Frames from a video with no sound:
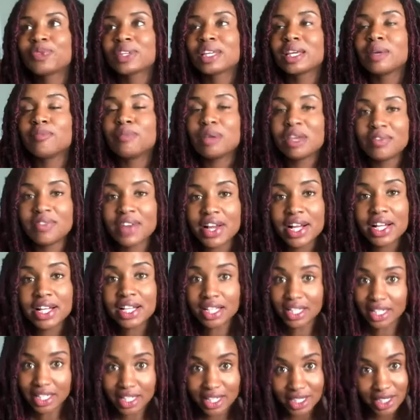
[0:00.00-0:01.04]
Be very
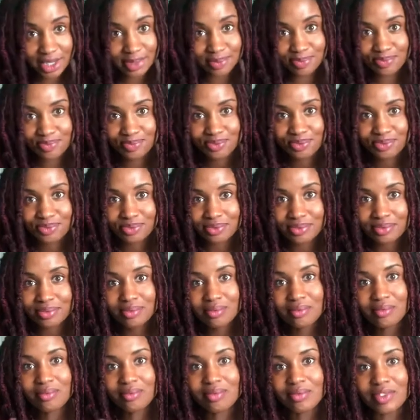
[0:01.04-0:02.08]
clear.
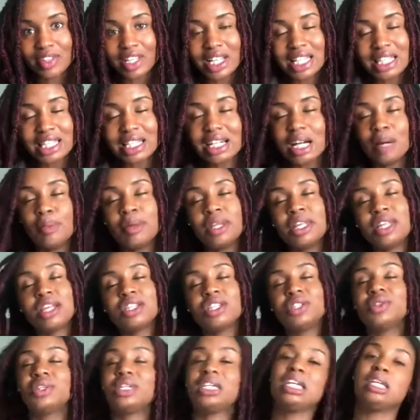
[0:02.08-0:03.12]
The company that
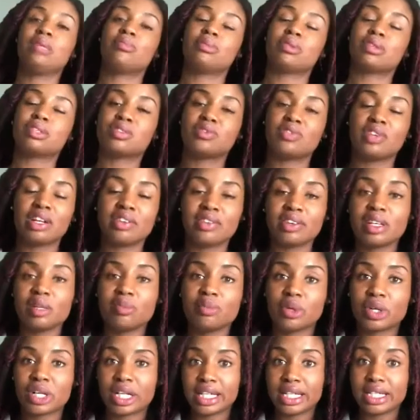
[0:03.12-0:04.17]
you keep is very
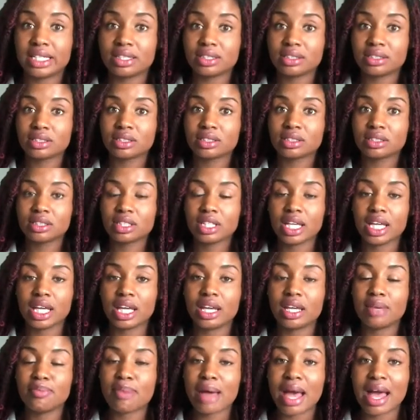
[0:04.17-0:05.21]
important,
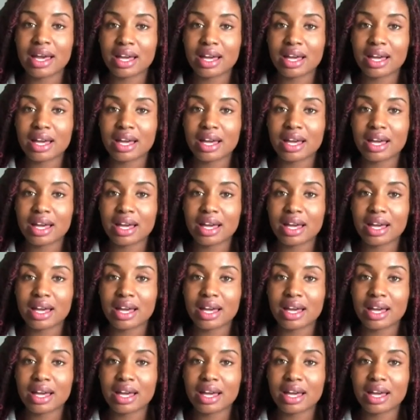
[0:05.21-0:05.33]
and bad